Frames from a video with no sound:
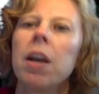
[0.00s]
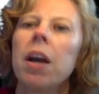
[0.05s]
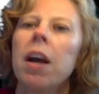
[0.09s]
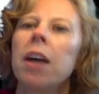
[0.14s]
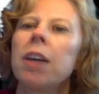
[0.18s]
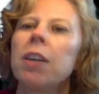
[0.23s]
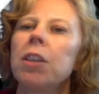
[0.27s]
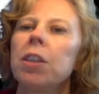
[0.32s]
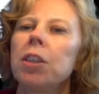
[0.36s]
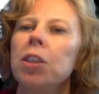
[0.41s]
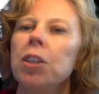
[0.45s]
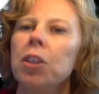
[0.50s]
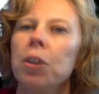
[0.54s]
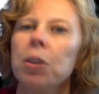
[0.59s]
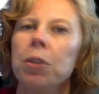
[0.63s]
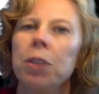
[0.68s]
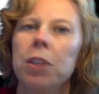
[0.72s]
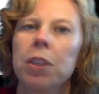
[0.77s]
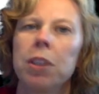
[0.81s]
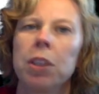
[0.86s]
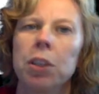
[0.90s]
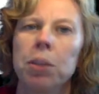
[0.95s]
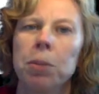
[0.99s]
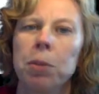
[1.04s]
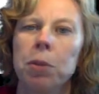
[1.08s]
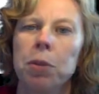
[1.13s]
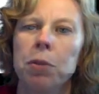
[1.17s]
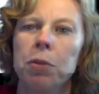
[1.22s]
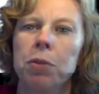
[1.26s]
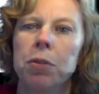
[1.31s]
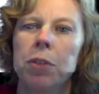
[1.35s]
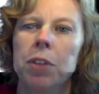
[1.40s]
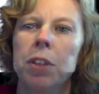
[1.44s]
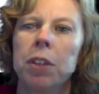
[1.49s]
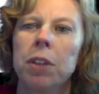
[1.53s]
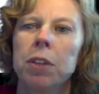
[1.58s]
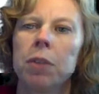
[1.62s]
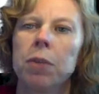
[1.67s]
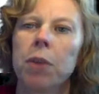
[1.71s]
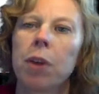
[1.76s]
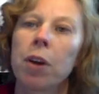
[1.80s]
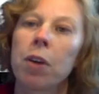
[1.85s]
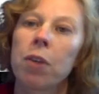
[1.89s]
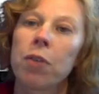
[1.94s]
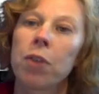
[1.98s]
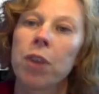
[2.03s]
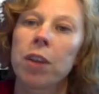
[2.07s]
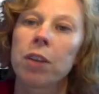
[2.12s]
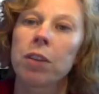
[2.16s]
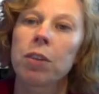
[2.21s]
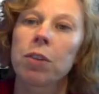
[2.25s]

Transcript: as is shown in this movie, where a red